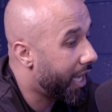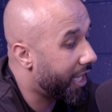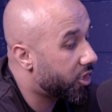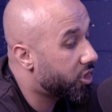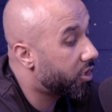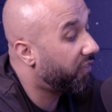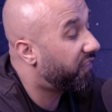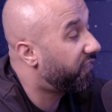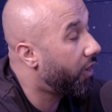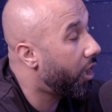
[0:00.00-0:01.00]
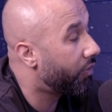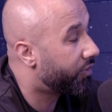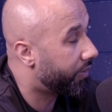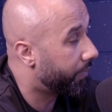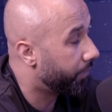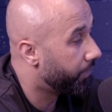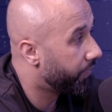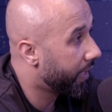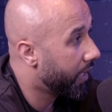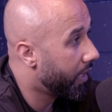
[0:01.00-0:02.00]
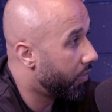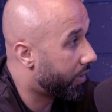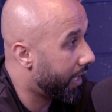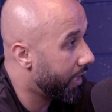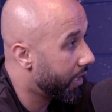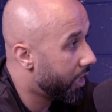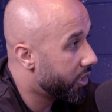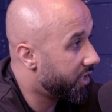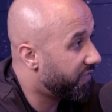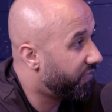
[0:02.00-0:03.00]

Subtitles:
And she followed them, okay? She